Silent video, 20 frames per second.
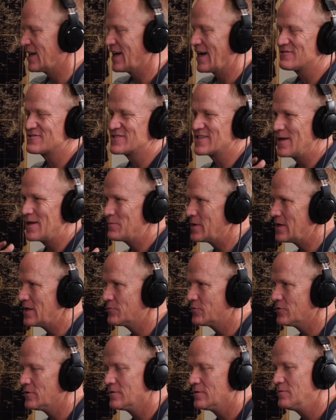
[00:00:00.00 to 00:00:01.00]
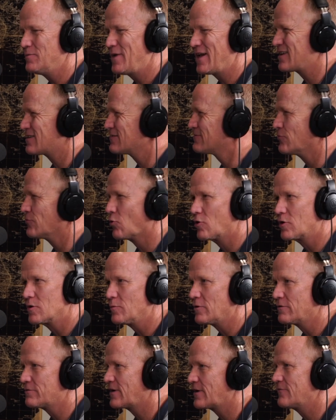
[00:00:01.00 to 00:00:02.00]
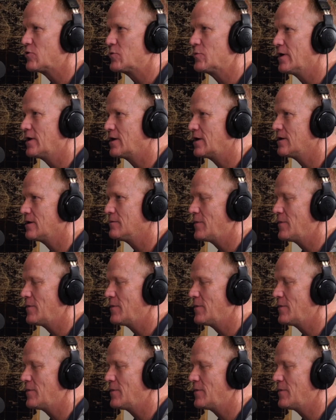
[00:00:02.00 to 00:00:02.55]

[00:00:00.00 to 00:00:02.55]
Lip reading: outside people, make it affordable for everybody,